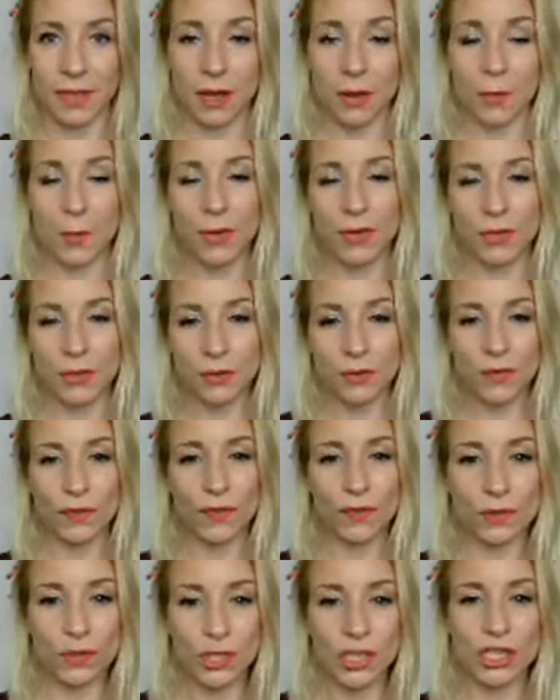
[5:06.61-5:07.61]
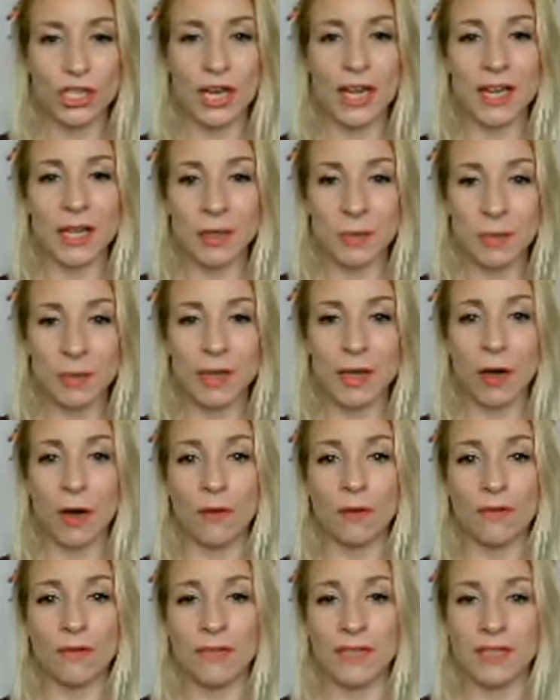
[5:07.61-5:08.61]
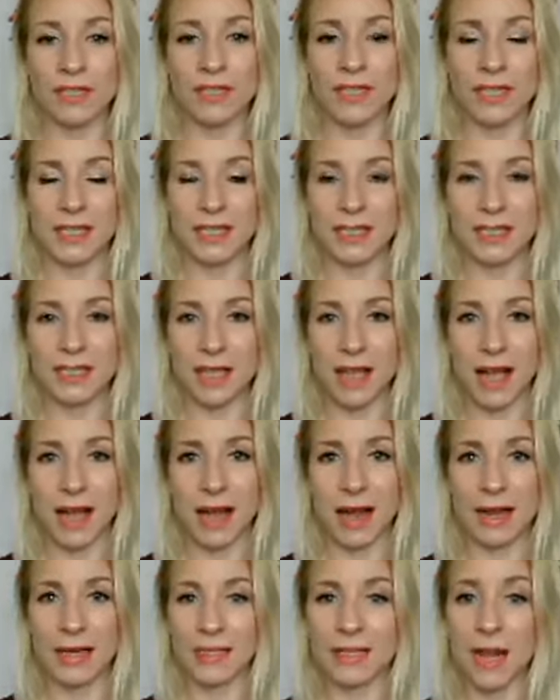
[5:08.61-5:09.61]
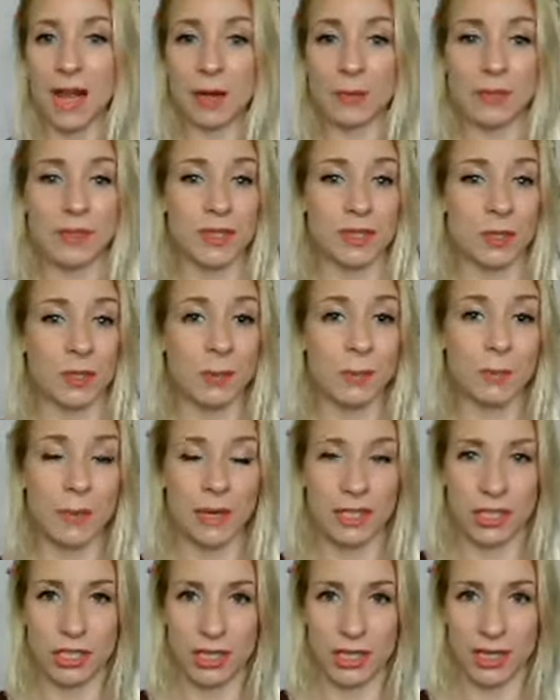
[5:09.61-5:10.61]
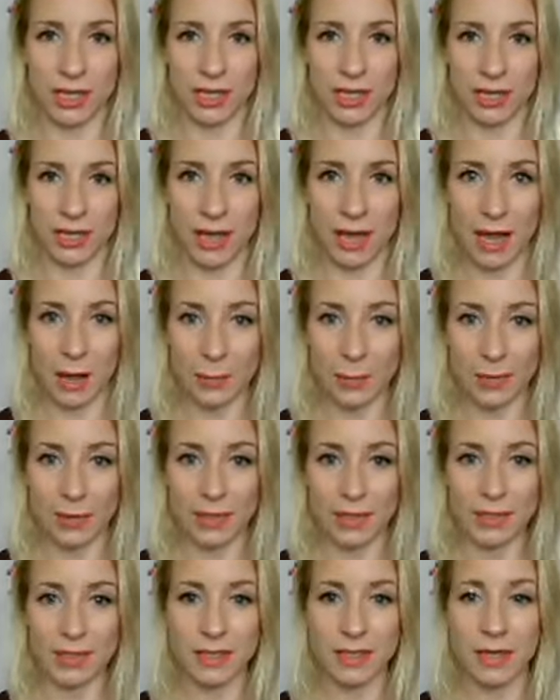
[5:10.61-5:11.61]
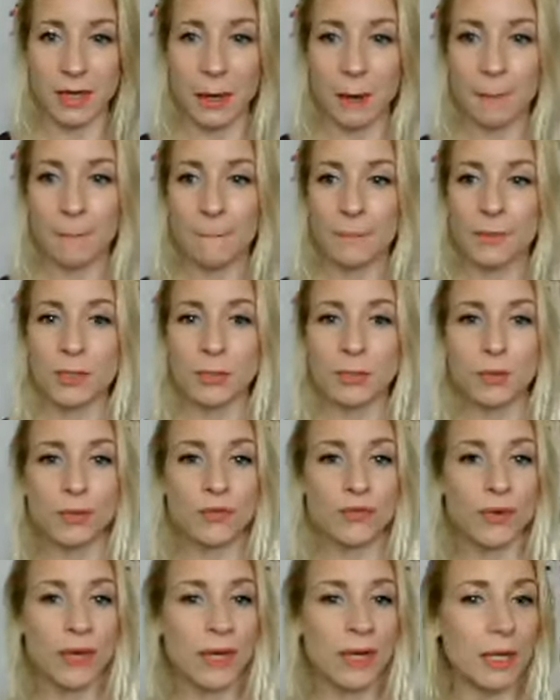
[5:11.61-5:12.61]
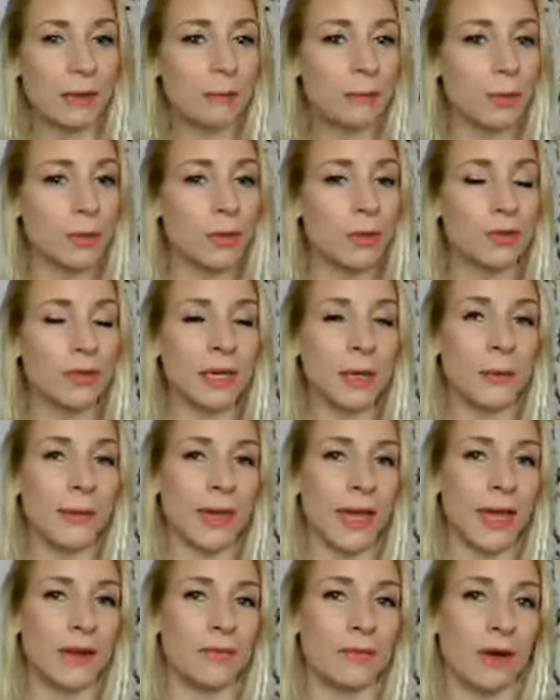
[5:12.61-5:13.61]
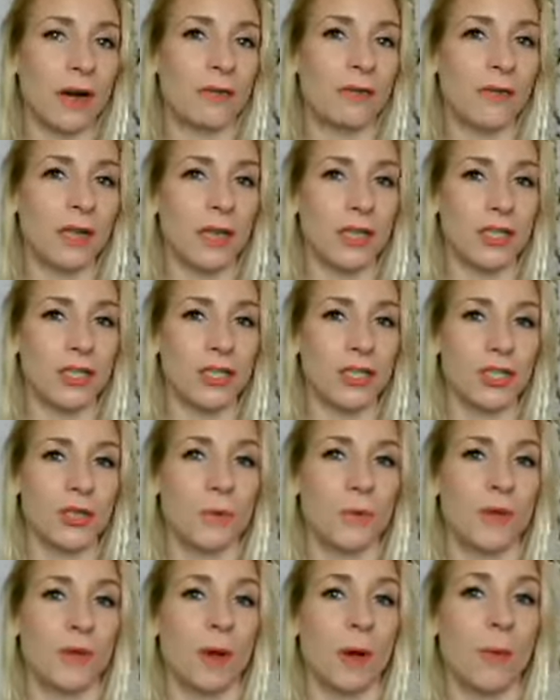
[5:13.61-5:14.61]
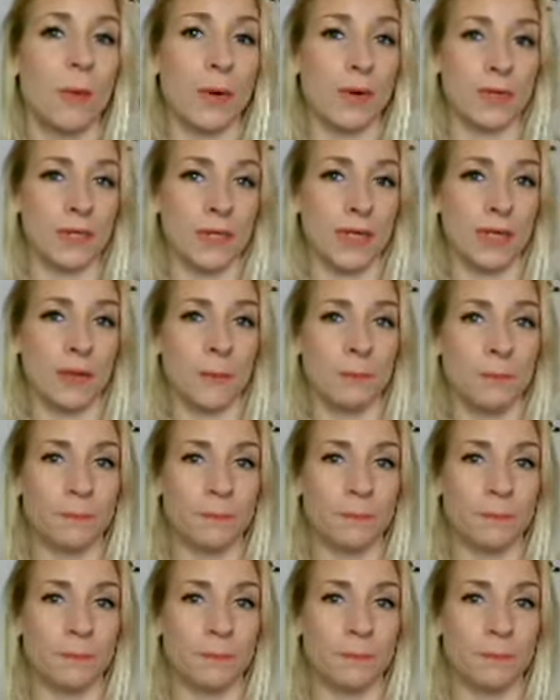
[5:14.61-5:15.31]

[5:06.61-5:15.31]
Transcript: And when you feel unshakably confident inside, absolute magic happens. So it's really important that we get in right relationship with our body.